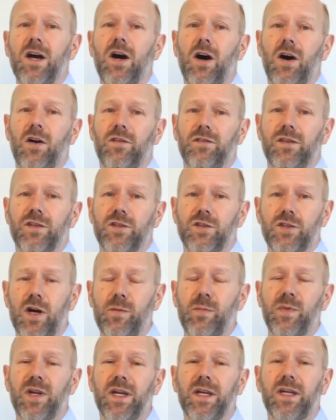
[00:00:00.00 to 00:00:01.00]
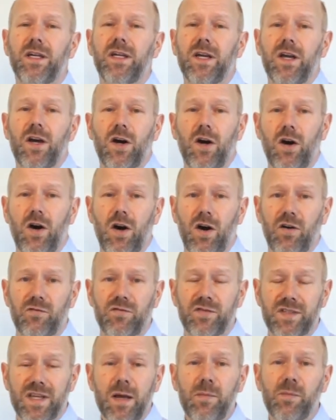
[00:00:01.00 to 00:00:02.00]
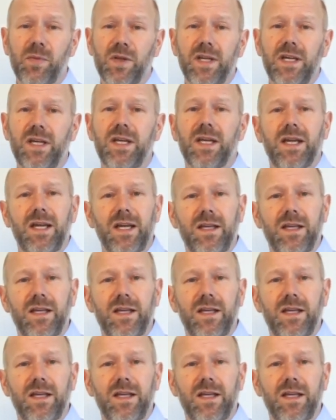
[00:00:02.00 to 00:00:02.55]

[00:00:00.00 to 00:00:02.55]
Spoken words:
on the topic of sampling